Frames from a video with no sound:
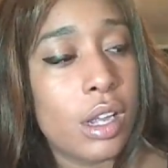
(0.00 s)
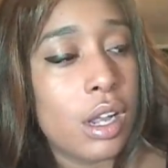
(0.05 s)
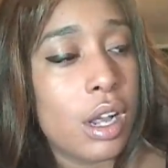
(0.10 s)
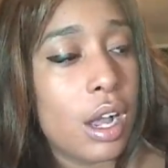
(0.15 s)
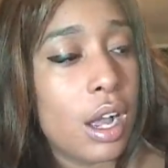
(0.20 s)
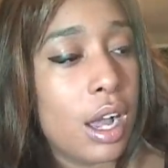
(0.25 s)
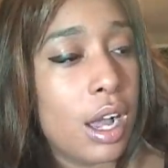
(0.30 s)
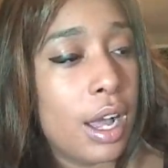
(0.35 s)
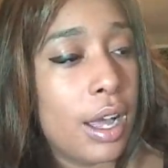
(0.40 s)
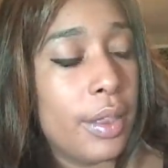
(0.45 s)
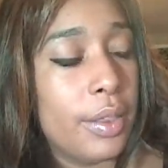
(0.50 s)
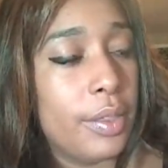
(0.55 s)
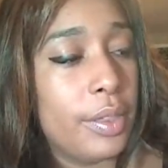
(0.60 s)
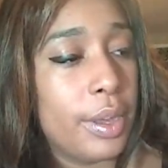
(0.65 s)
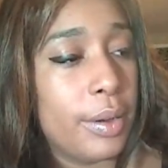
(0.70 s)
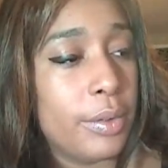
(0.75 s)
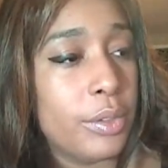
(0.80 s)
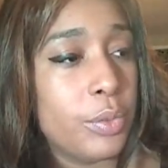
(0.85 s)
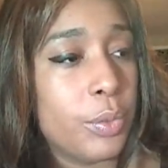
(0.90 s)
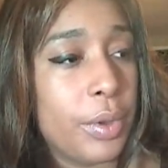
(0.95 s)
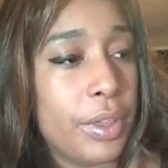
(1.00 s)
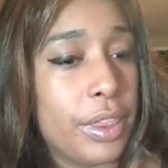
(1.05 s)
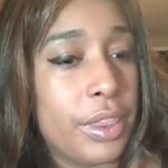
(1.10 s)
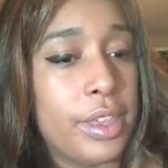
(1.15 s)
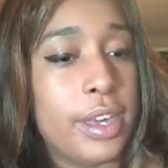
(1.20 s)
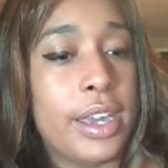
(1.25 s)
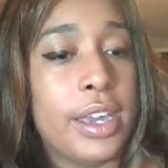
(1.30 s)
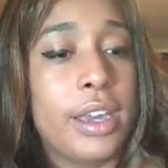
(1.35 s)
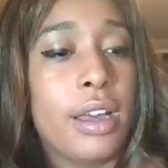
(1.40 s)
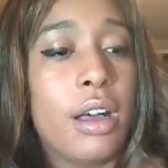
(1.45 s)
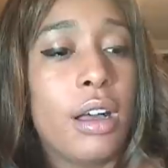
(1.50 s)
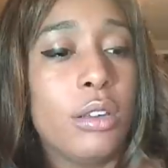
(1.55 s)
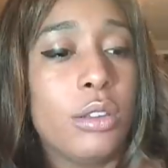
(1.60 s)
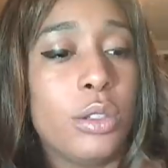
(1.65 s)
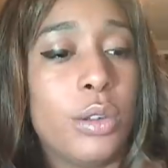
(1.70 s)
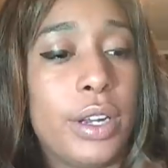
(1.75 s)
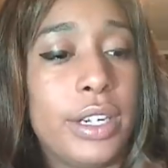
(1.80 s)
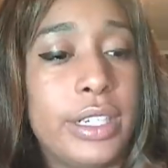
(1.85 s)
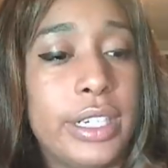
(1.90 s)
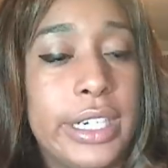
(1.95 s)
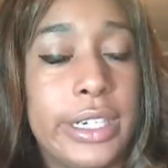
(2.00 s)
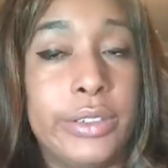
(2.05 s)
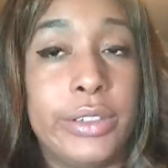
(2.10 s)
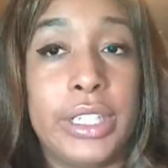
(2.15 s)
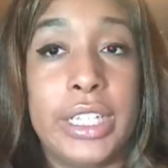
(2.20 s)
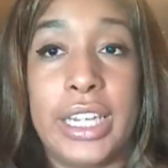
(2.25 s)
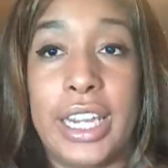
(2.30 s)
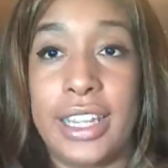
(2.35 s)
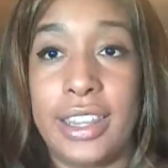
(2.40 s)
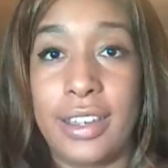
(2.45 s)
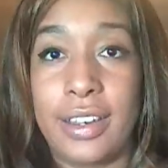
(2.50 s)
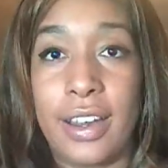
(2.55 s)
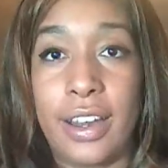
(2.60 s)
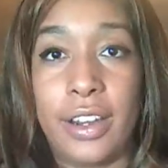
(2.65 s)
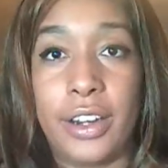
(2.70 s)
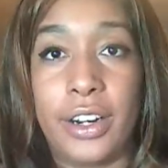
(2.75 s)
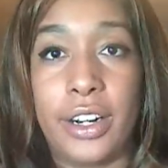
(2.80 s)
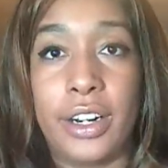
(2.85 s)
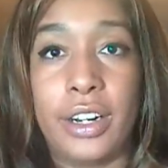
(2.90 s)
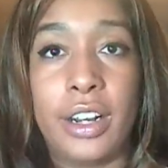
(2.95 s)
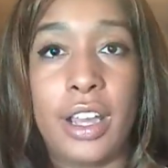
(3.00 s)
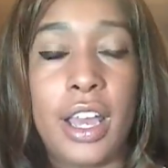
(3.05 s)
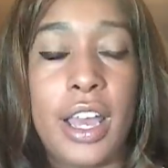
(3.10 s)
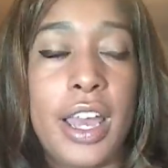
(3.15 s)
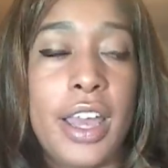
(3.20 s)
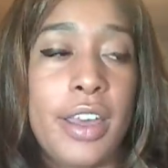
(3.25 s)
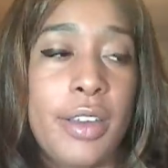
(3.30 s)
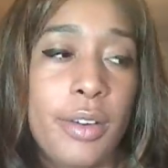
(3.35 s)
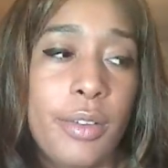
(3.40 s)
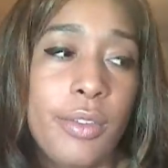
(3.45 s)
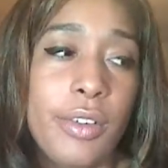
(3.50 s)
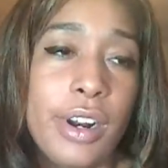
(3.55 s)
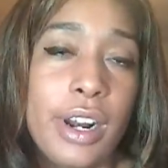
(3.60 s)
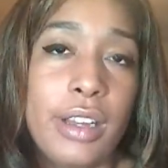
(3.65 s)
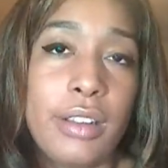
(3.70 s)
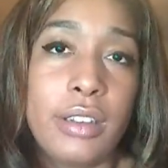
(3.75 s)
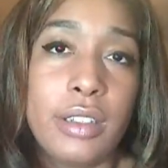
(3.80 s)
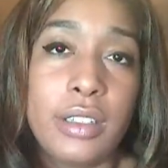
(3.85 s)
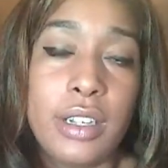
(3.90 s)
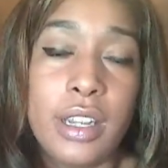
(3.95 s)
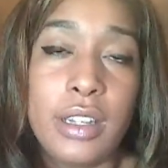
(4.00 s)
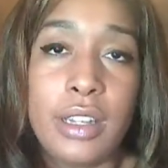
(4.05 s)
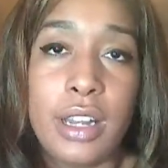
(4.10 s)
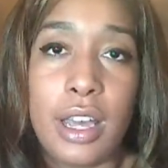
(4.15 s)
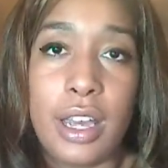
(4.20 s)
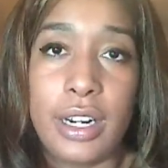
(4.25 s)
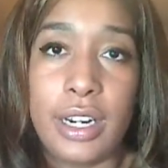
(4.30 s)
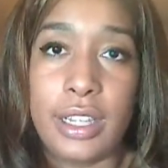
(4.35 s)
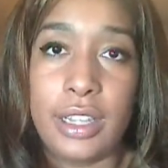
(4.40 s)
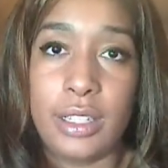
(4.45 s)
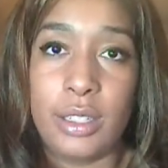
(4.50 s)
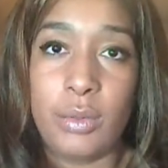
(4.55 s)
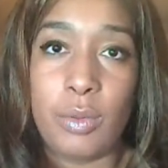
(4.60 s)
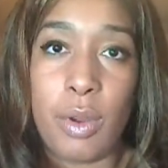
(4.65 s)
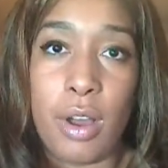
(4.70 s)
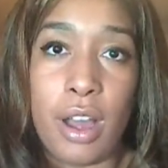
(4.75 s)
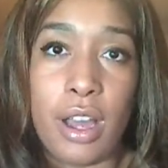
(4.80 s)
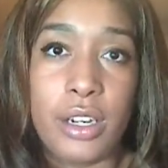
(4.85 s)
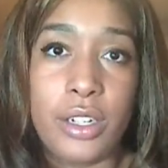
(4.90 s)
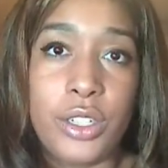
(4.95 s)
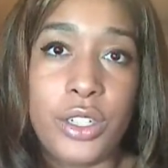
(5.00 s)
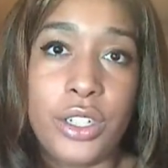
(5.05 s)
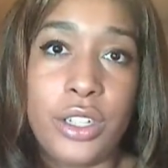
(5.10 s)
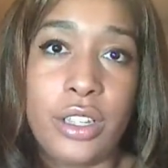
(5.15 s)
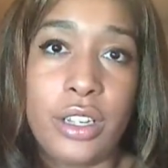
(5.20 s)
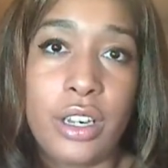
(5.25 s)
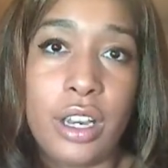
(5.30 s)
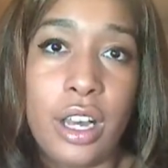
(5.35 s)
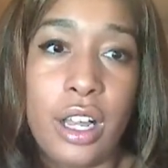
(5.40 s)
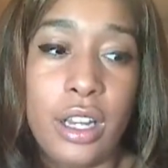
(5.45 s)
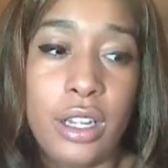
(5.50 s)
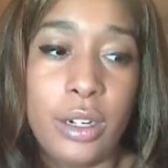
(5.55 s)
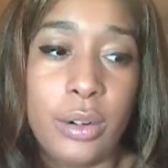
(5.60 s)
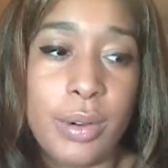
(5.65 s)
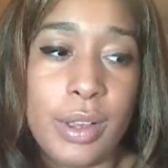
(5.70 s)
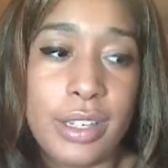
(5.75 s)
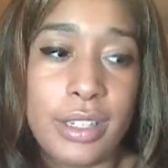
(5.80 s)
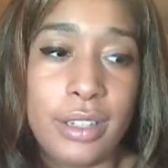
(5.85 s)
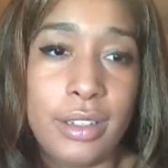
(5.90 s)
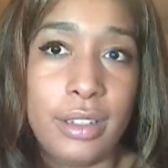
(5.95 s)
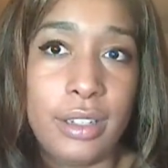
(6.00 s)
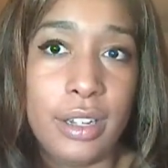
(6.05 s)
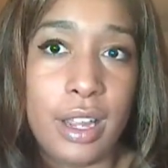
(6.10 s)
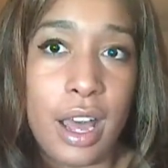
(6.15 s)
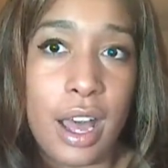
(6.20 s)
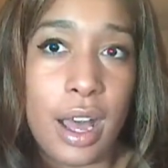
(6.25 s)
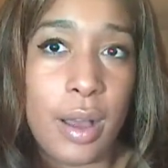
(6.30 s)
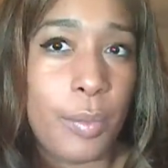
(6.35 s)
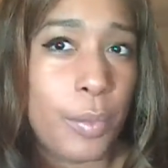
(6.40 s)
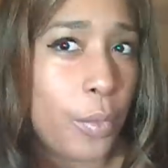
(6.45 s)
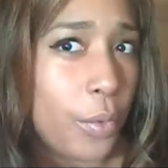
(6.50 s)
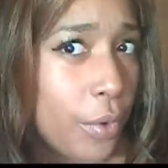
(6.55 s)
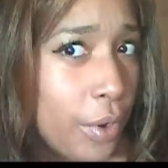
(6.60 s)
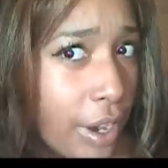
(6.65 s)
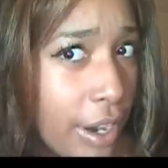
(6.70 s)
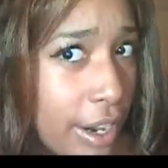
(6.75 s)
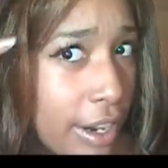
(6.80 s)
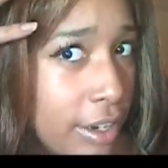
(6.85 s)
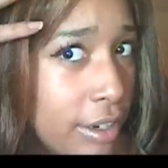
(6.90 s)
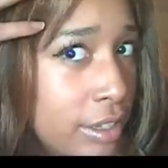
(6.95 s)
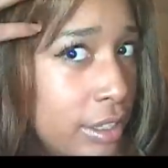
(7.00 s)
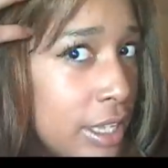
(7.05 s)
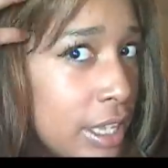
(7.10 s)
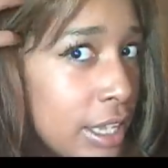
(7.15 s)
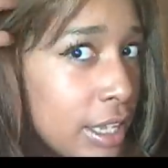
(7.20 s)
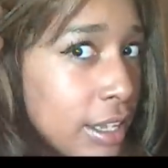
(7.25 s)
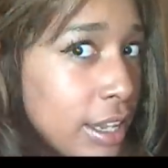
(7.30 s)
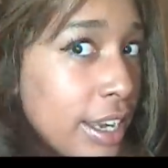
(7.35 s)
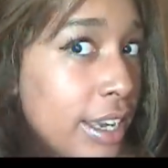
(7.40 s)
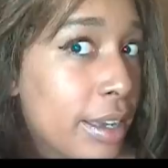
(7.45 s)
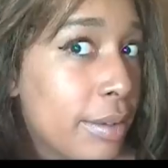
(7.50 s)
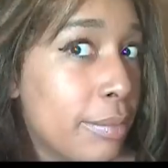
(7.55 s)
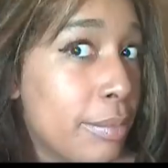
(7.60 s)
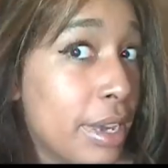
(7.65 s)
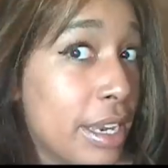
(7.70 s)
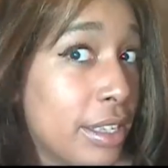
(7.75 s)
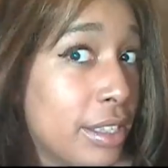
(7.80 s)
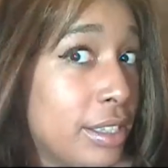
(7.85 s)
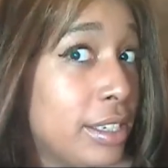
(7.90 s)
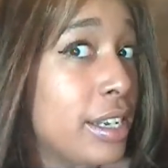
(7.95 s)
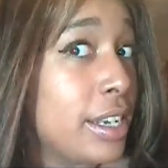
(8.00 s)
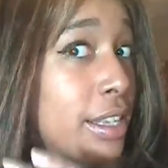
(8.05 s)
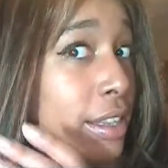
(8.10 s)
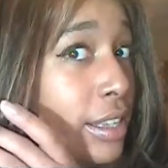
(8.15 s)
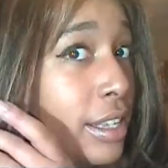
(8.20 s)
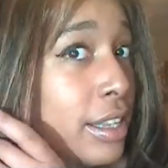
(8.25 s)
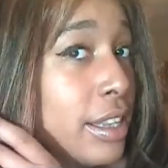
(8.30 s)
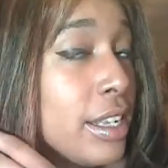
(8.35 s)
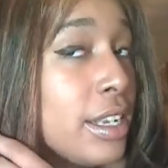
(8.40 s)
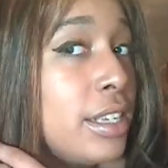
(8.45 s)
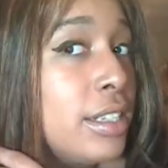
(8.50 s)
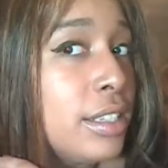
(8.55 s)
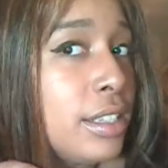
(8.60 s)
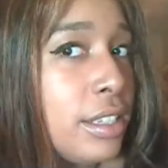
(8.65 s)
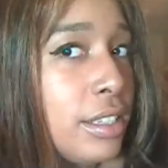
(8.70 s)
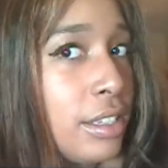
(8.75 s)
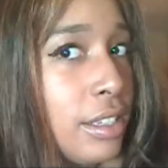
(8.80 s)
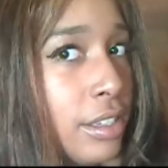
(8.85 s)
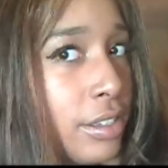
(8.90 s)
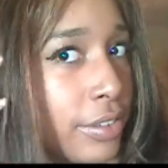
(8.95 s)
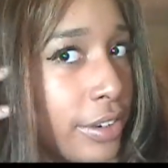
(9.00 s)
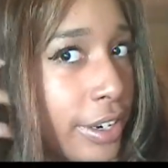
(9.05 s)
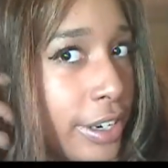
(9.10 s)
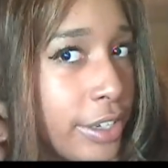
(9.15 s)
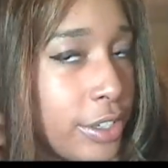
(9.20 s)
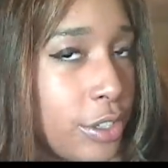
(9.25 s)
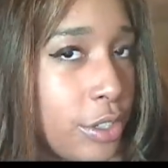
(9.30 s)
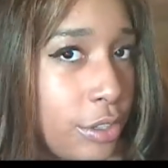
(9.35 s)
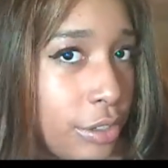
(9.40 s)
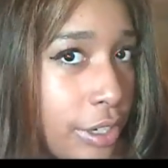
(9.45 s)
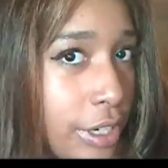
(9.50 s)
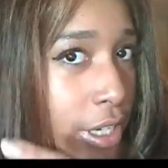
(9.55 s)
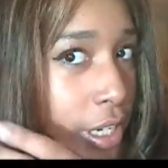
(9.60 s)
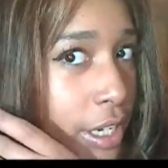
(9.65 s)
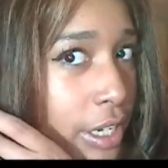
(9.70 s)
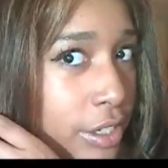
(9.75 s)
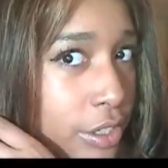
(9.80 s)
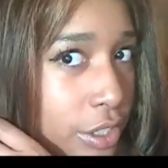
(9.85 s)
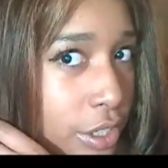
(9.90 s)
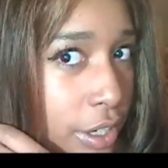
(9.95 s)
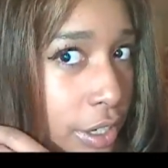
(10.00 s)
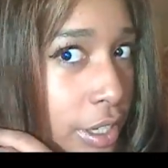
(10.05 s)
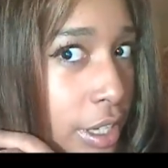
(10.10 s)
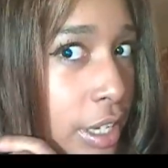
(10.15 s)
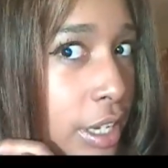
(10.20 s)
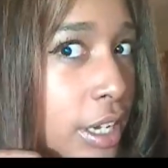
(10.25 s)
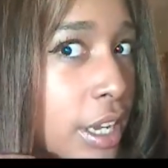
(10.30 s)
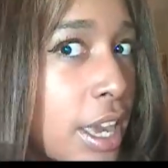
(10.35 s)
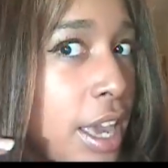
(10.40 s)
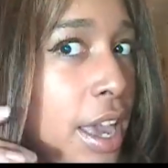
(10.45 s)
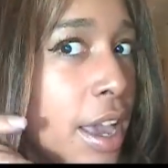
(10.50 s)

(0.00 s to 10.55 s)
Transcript: that was one thing. Also, I didn't really like the color. When I looked online at the swatch, the color was a lot more like mixed in than this. This is very streaky and chunky,